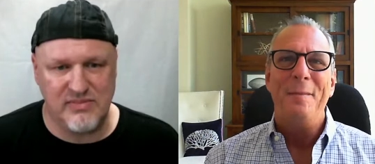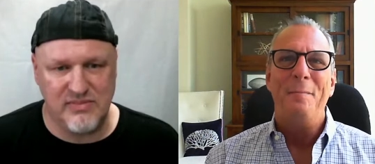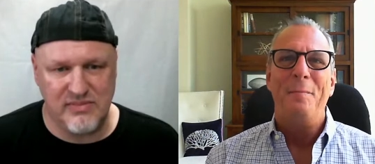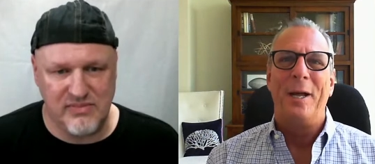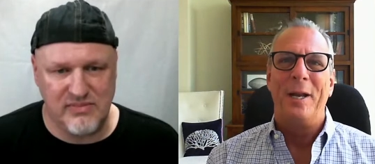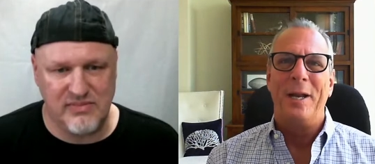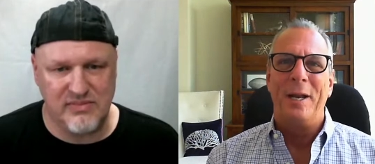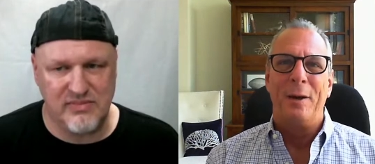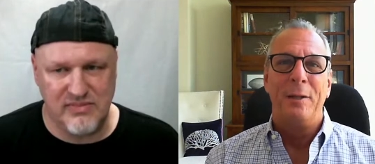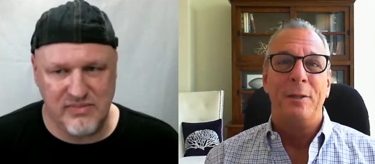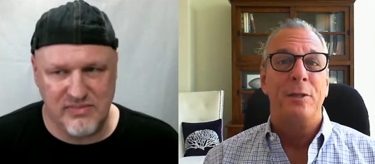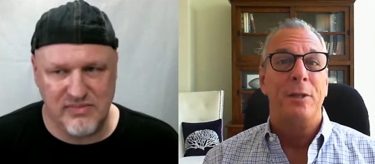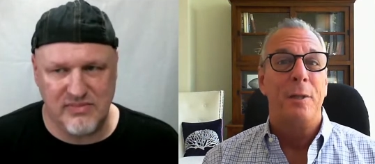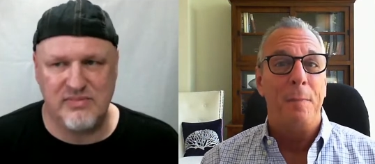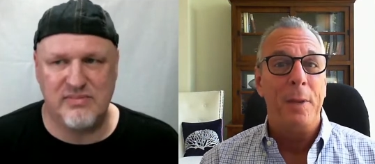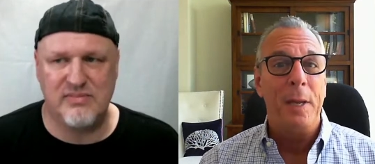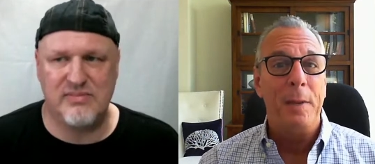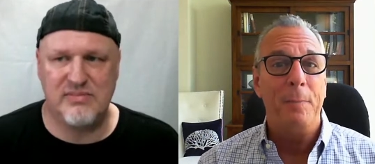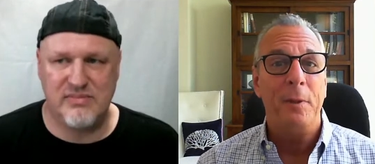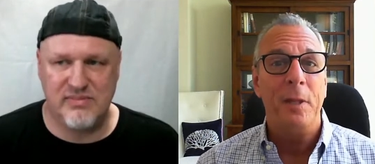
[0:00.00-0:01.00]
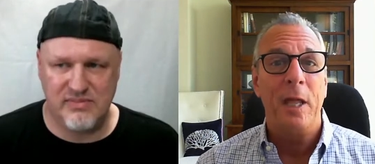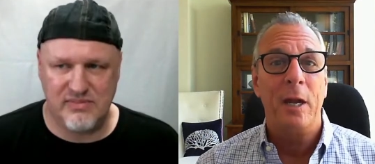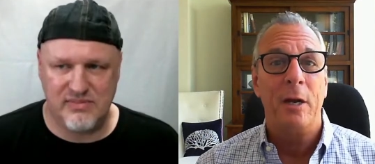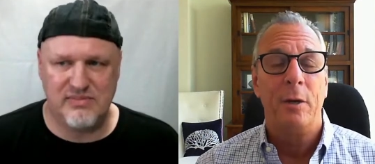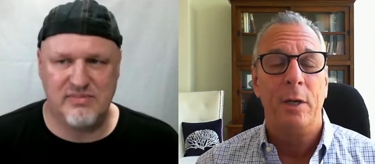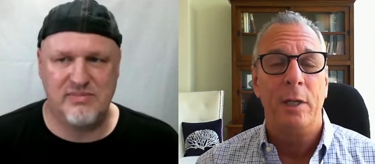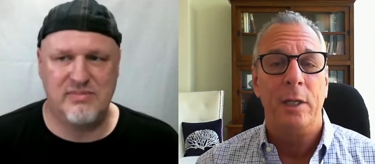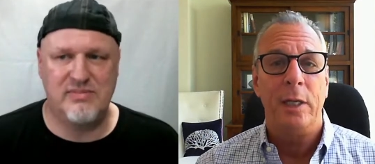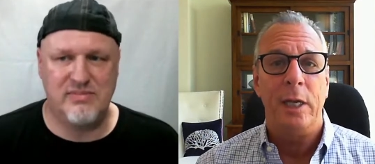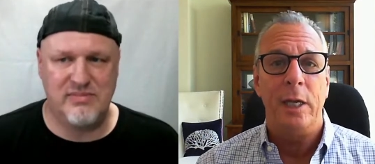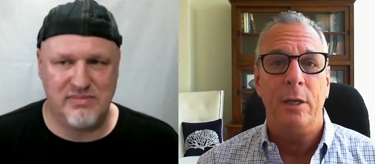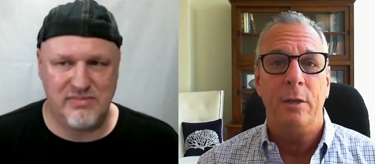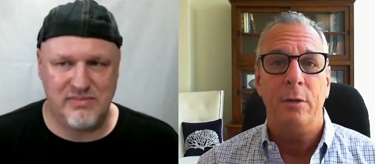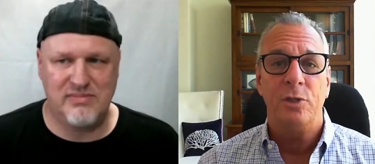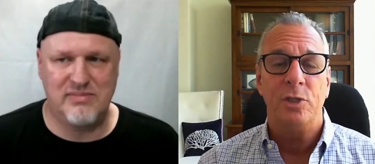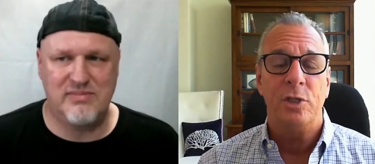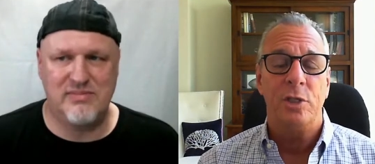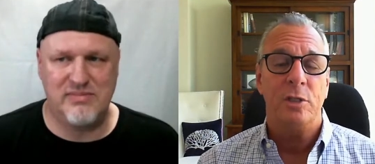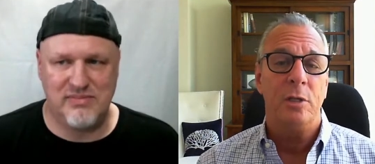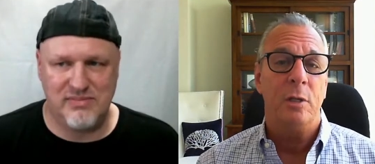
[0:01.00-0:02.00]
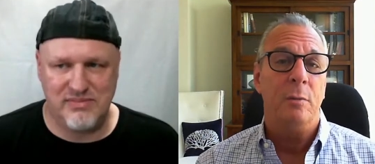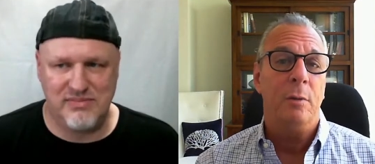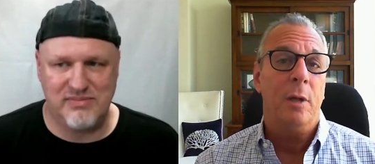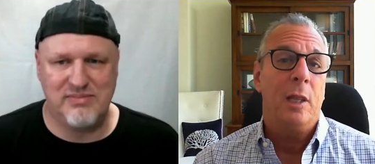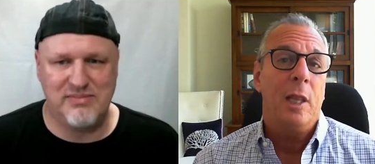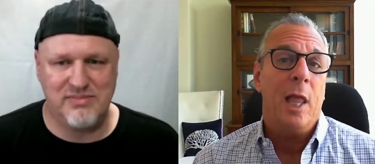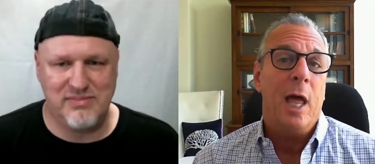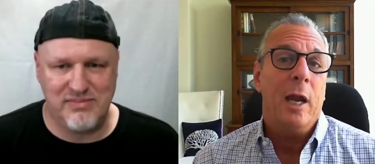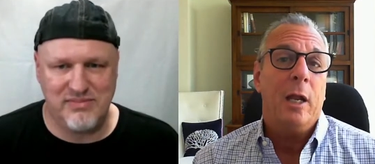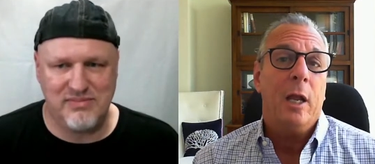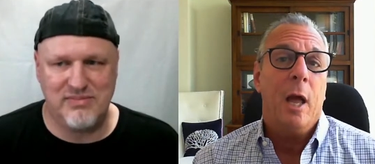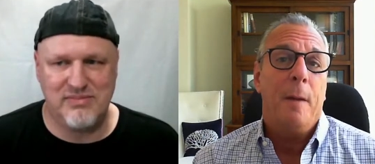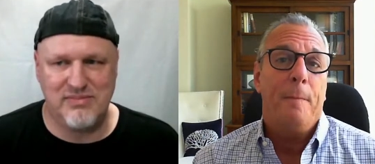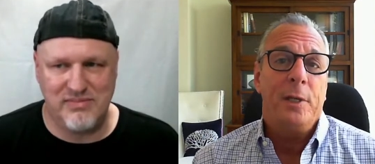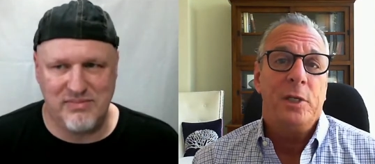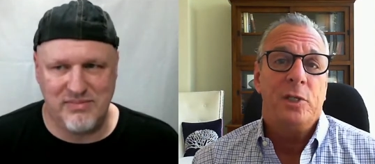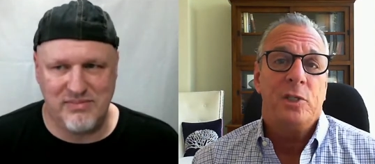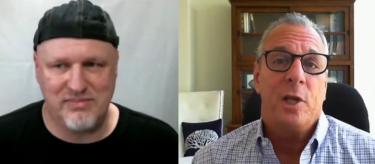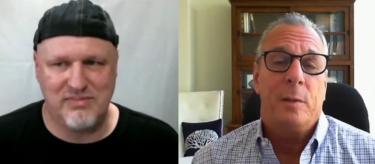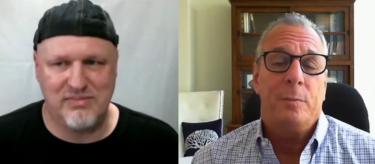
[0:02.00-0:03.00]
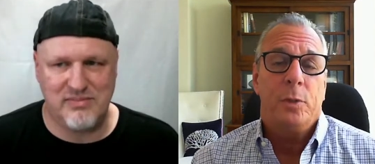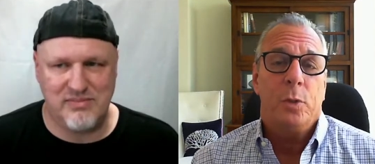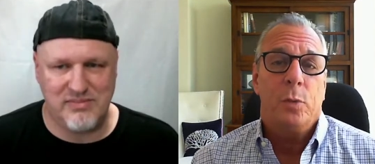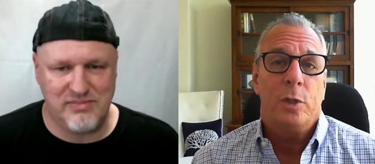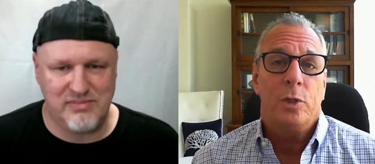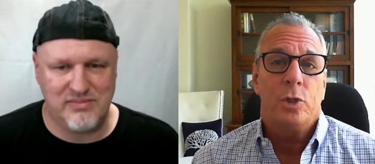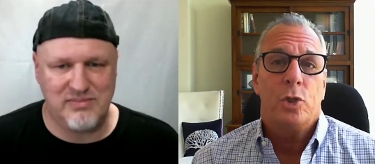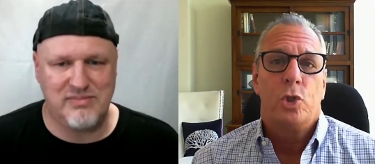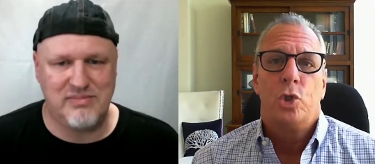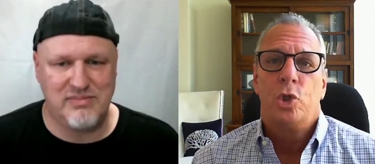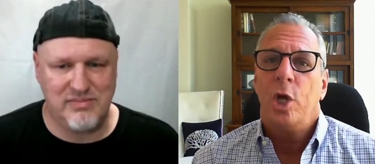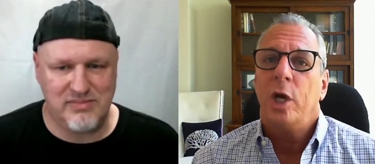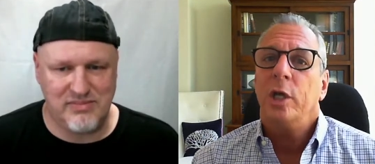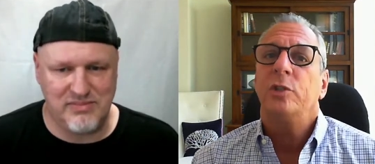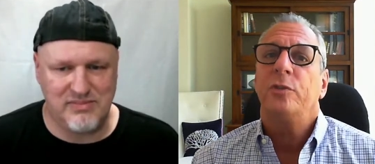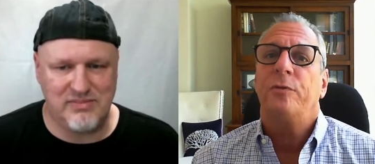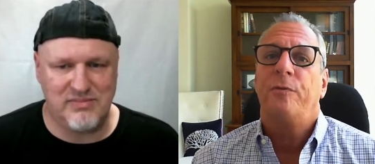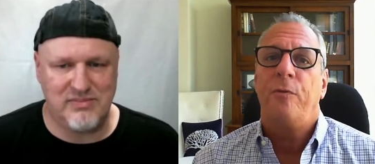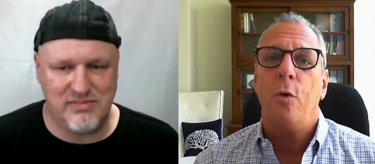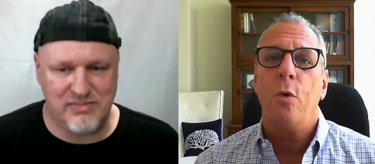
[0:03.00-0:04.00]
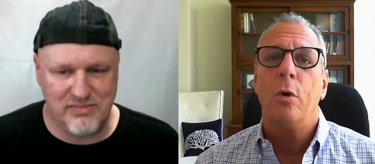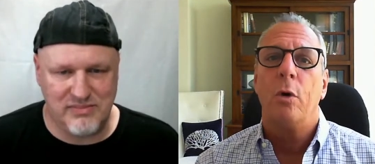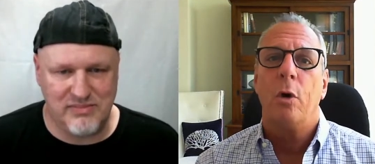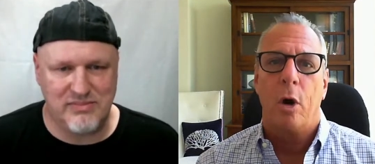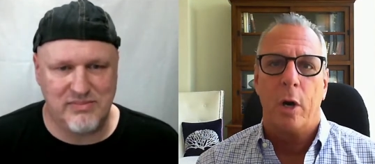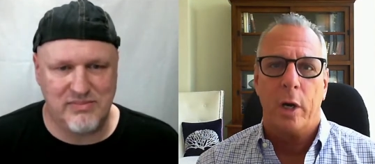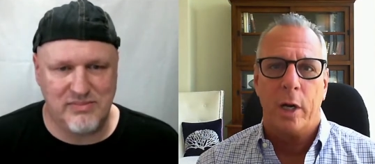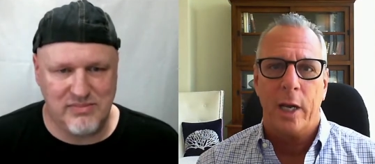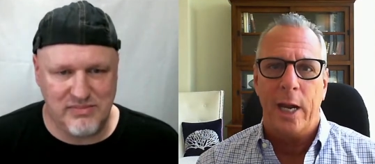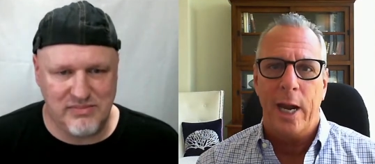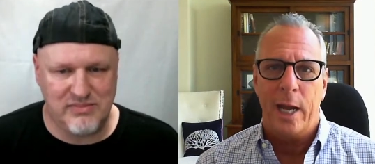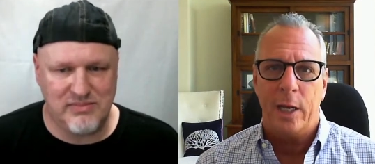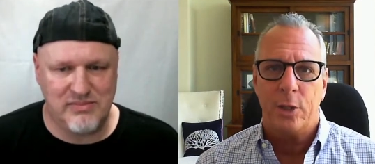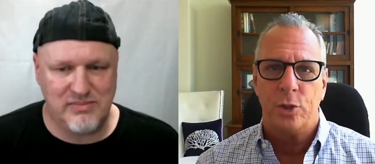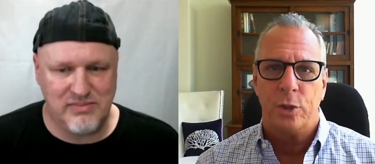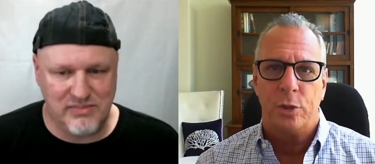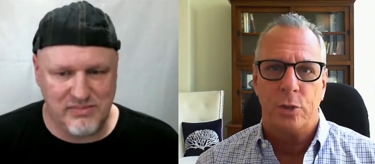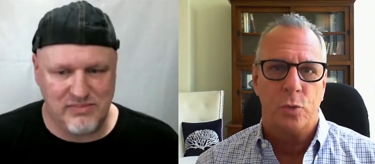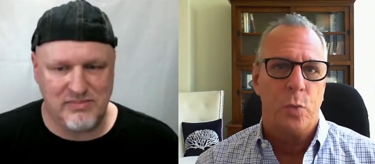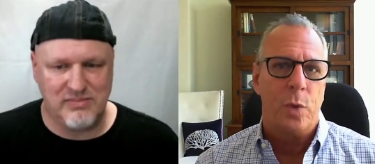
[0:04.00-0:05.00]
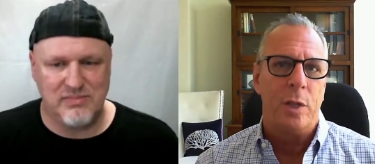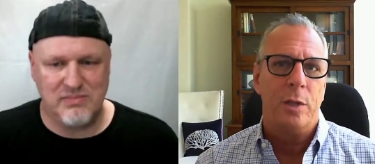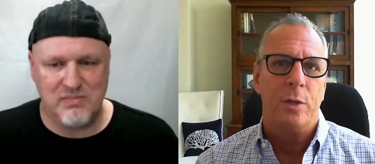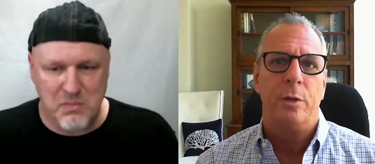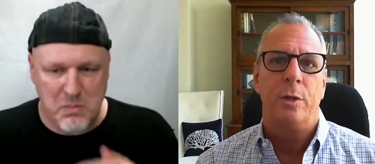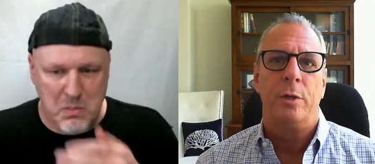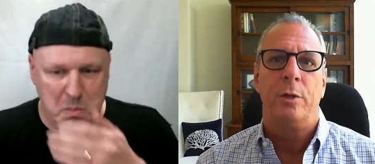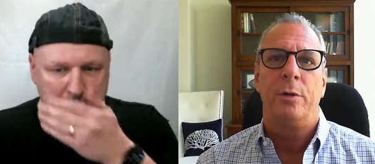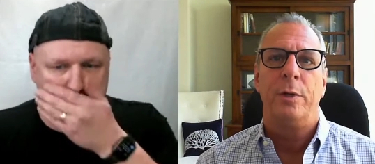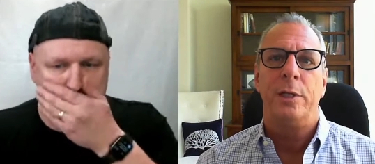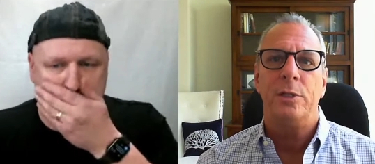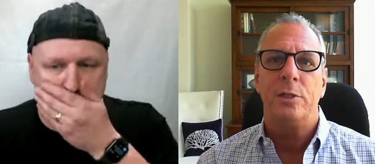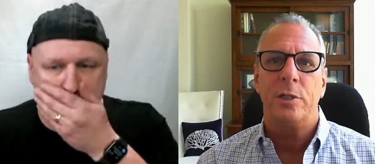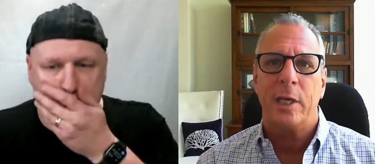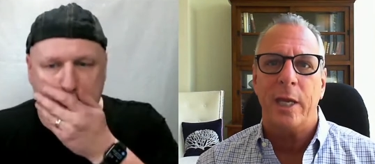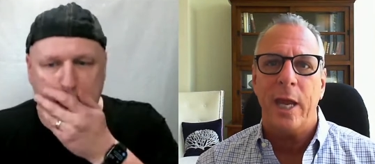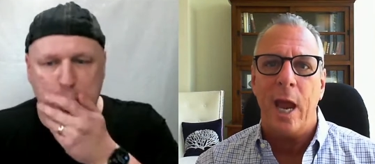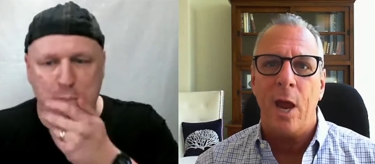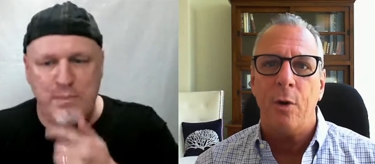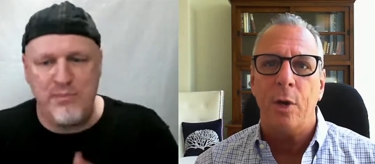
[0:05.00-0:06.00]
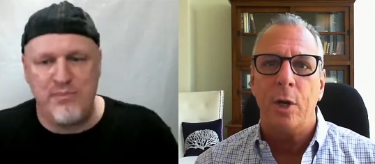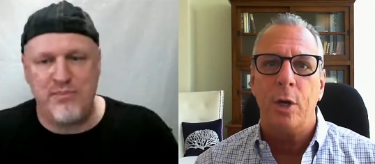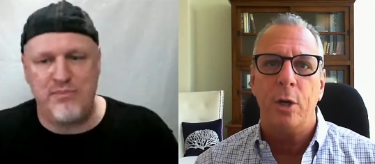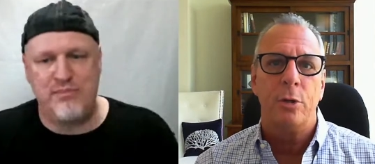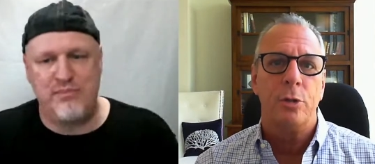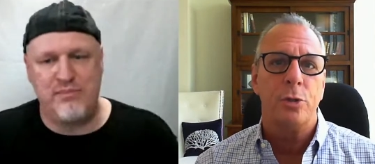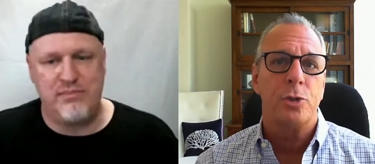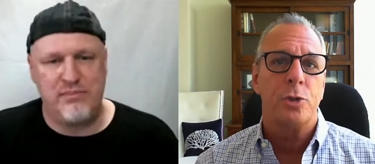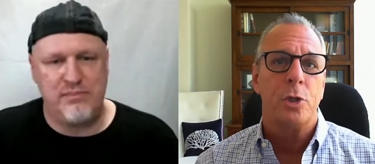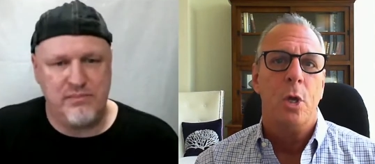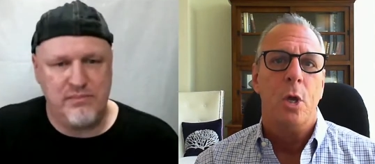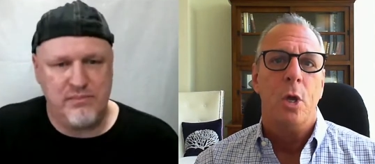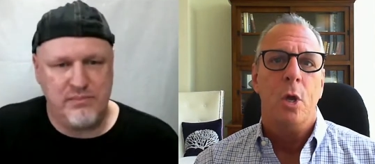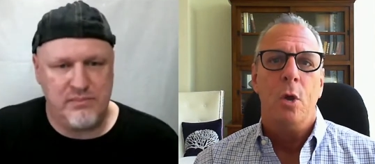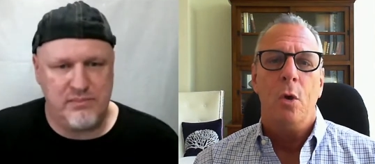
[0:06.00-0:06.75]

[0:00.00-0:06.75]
Speaker 1: but uh, the people that are in the ecosystem, a lot of companies come to us just for our connections, whether they're into carriers